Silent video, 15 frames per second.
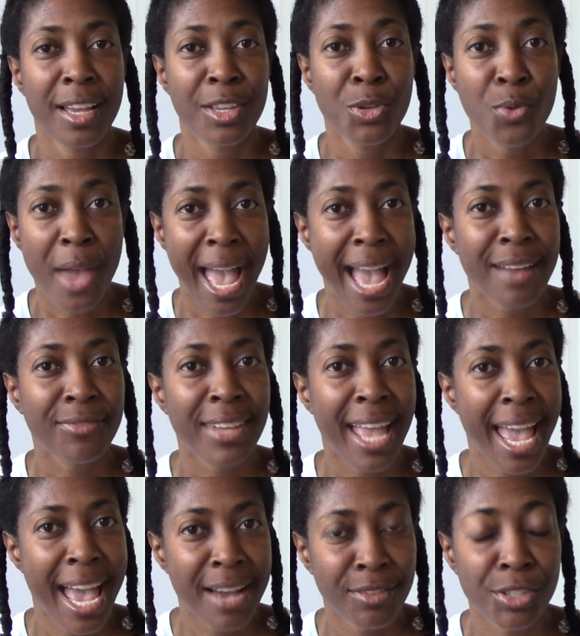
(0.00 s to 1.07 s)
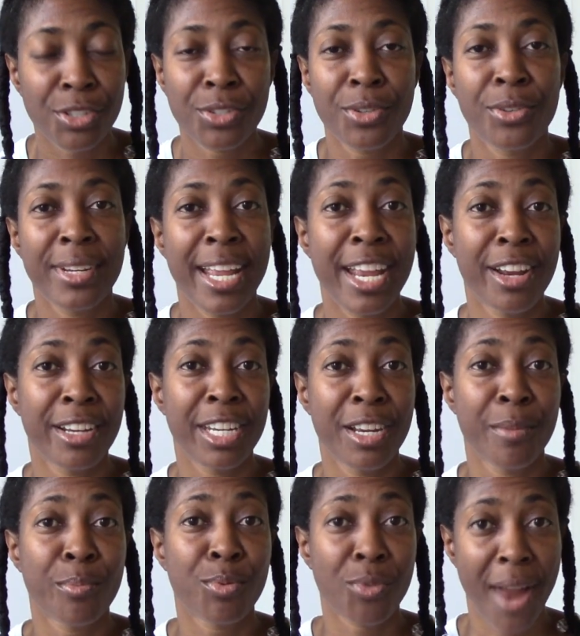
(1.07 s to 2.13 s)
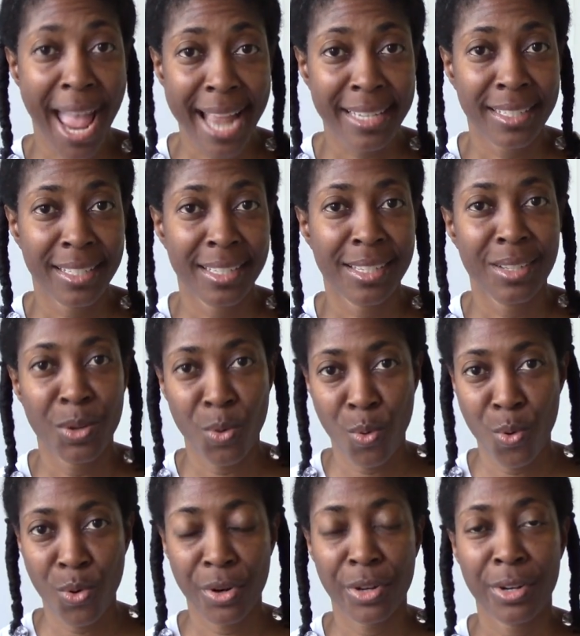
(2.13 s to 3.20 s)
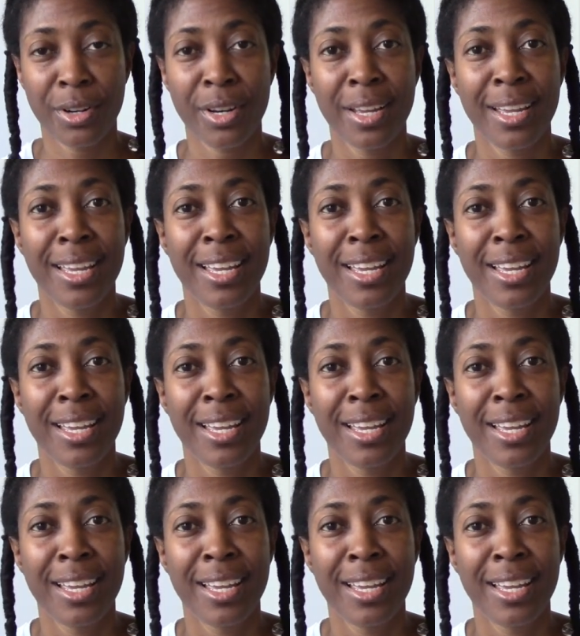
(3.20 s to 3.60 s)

You have to have a certain hair care practice in order